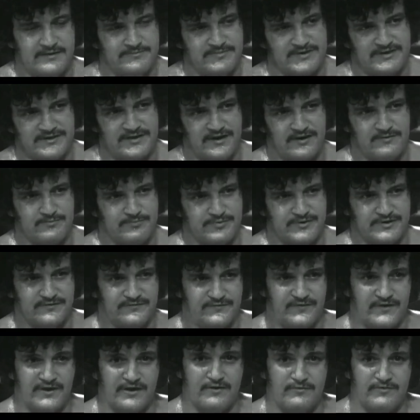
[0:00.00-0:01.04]
had me down pretty
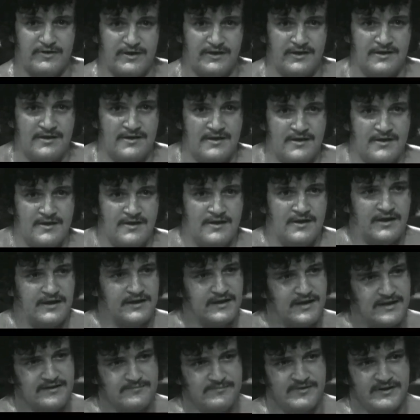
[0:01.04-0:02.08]
far. Well,
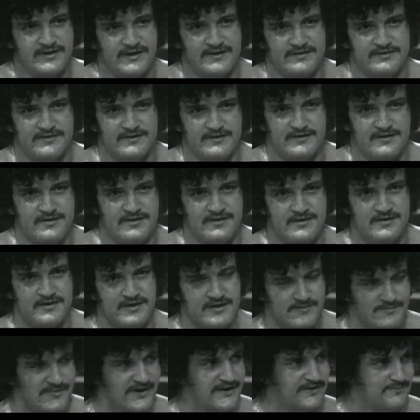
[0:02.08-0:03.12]
a lot of men I think
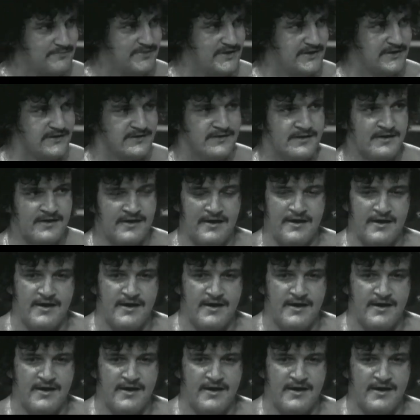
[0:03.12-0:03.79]
he might have beaten.